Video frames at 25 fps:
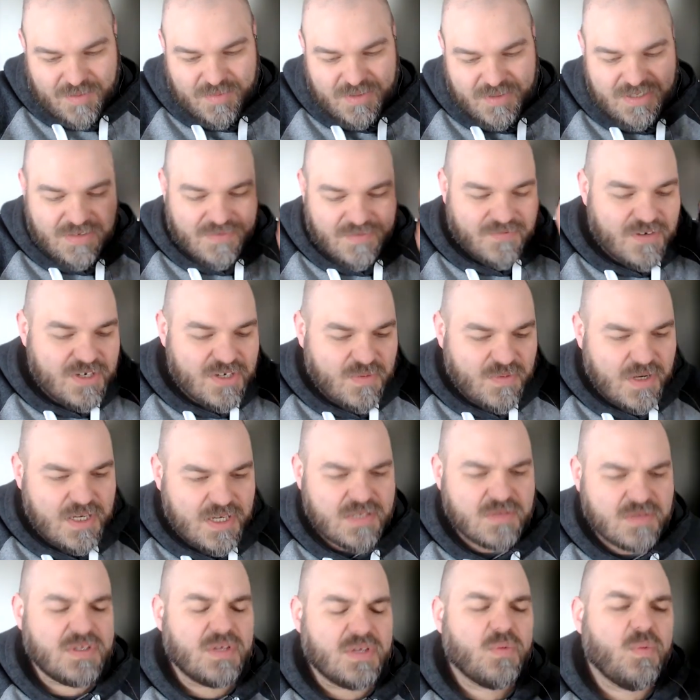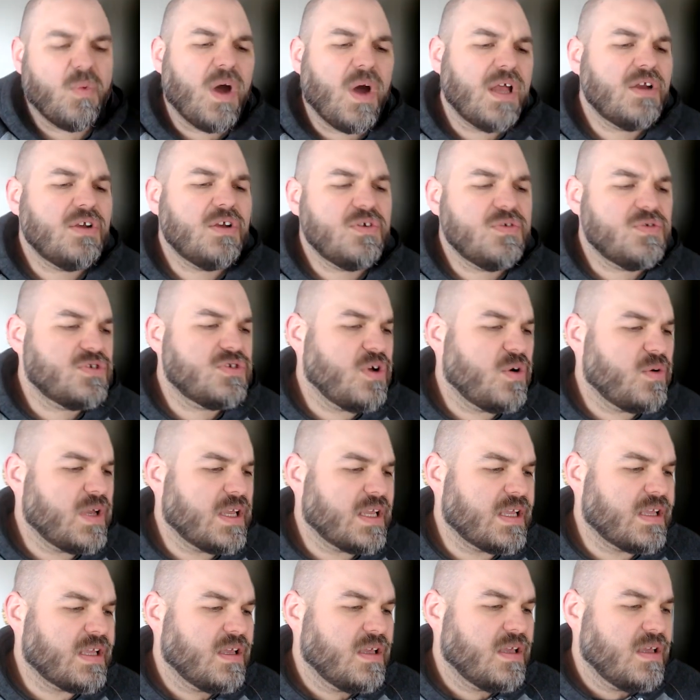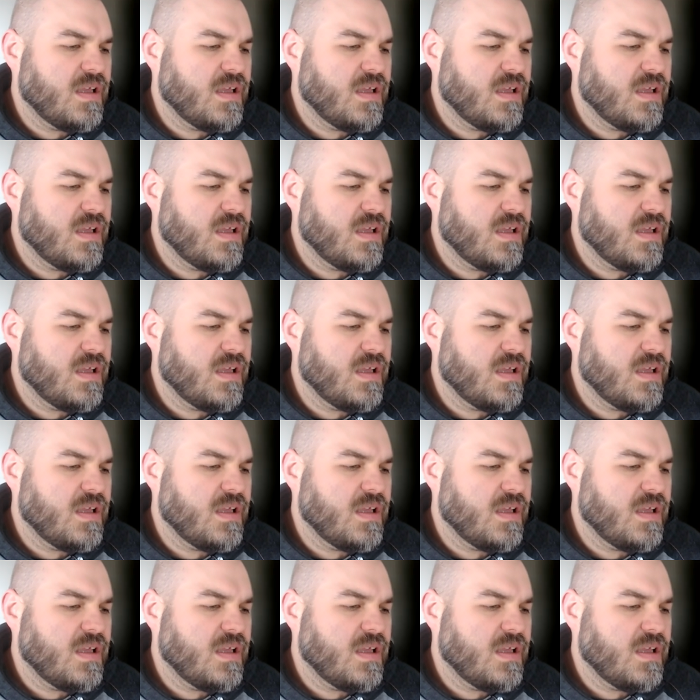But her first question was like, "Why are you showing,